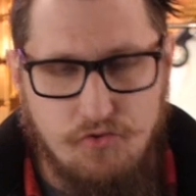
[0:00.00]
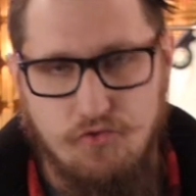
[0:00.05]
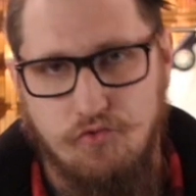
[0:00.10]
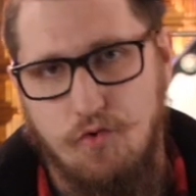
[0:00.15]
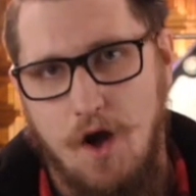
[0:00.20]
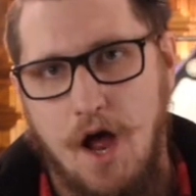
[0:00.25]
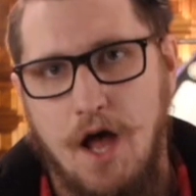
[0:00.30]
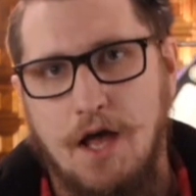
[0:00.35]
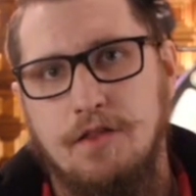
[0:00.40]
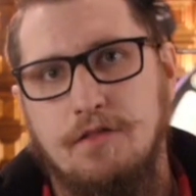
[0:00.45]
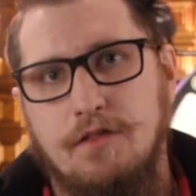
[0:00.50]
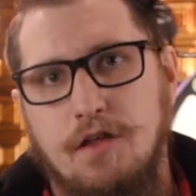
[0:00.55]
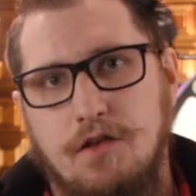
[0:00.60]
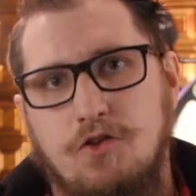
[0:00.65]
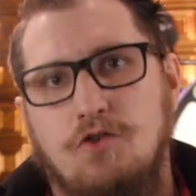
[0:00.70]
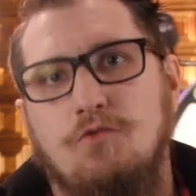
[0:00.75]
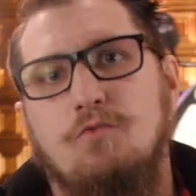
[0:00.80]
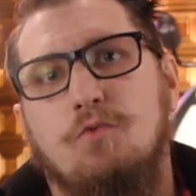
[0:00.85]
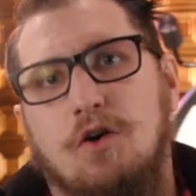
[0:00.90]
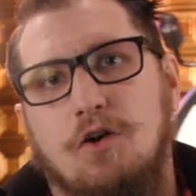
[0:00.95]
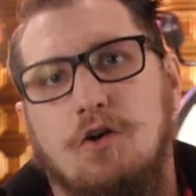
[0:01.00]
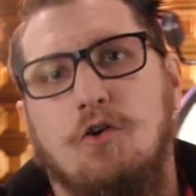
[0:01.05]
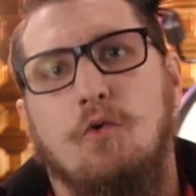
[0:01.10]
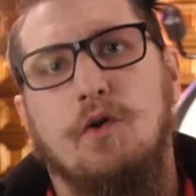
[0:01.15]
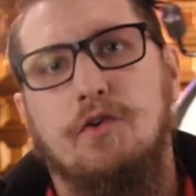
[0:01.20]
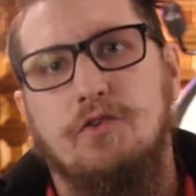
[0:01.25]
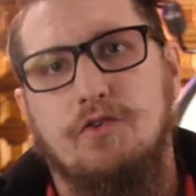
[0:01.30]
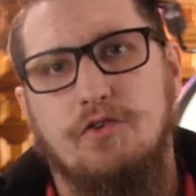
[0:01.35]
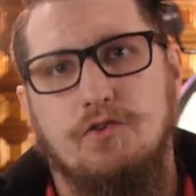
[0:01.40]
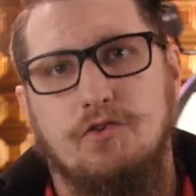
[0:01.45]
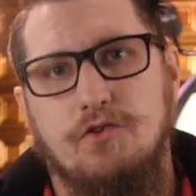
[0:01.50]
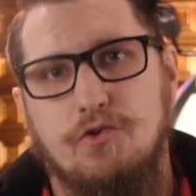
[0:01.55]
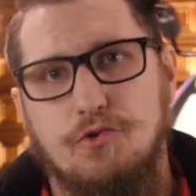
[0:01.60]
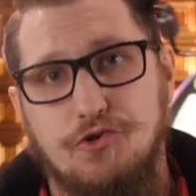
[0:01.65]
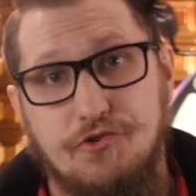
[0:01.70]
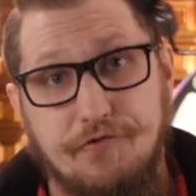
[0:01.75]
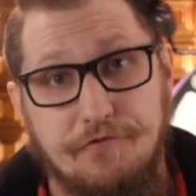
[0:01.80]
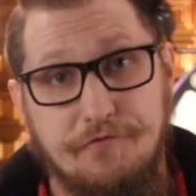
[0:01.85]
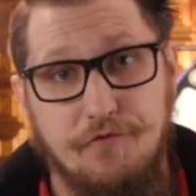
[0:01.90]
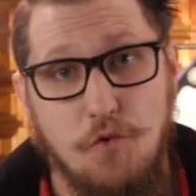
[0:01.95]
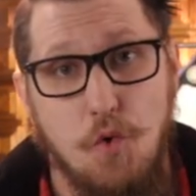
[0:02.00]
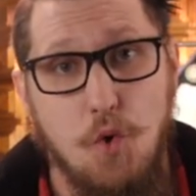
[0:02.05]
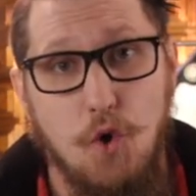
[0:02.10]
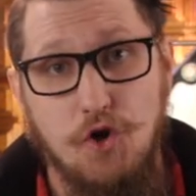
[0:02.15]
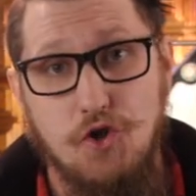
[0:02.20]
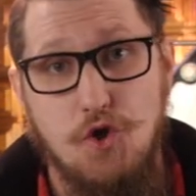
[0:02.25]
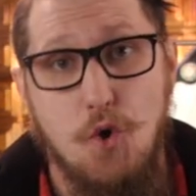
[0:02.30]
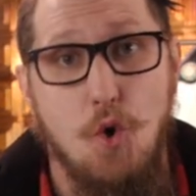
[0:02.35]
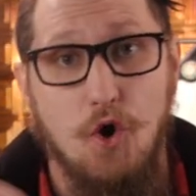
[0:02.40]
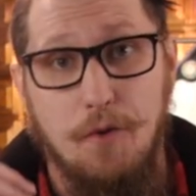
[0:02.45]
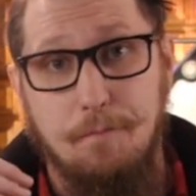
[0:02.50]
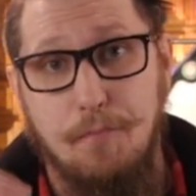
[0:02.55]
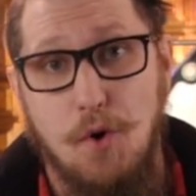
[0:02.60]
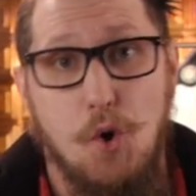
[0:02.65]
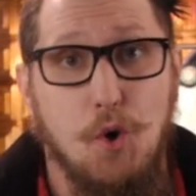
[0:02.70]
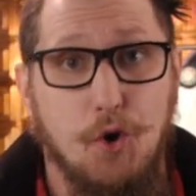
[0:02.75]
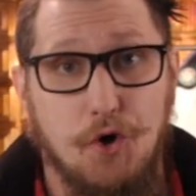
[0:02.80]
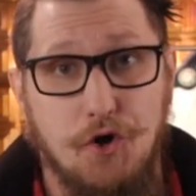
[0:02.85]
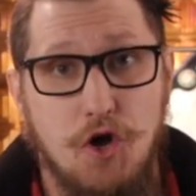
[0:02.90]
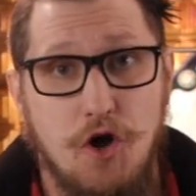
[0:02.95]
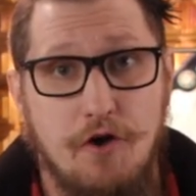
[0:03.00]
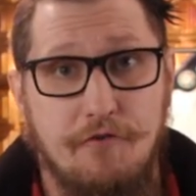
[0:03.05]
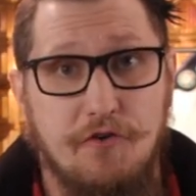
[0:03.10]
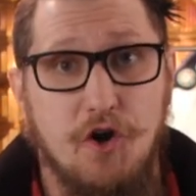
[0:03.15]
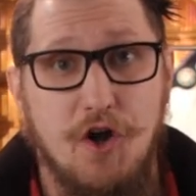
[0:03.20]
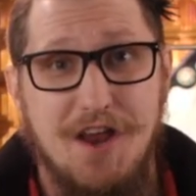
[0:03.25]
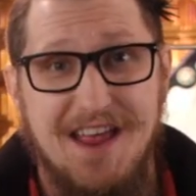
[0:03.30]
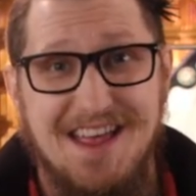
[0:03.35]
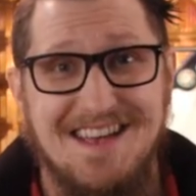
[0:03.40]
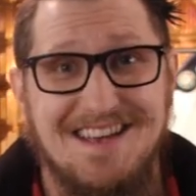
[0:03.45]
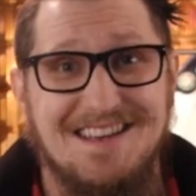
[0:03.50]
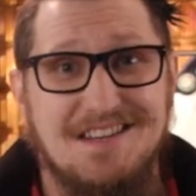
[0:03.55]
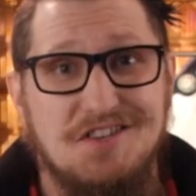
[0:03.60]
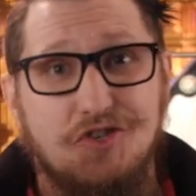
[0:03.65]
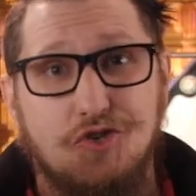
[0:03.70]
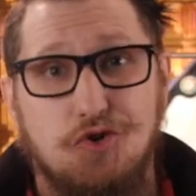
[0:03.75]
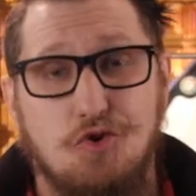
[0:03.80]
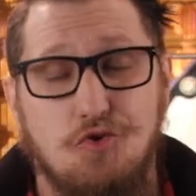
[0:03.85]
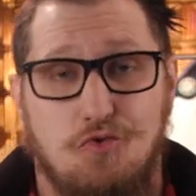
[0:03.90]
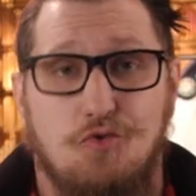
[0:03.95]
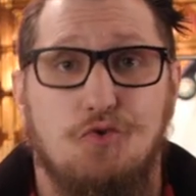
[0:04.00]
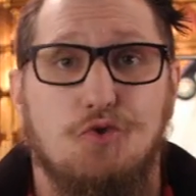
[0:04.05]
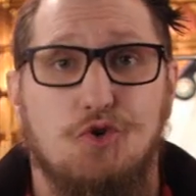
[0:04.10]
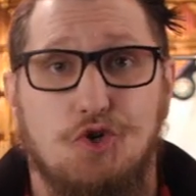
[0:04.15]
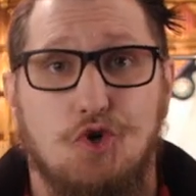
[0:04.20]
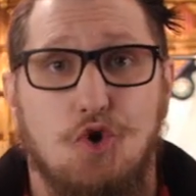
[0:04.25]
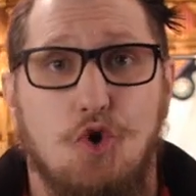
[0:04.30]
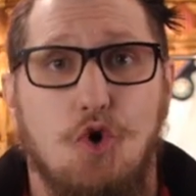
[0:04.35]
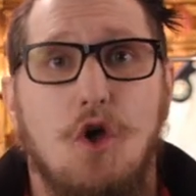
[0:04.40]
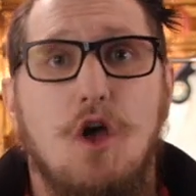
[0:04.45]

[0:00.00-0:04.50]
grind that you are going to use for your pour over is crucial.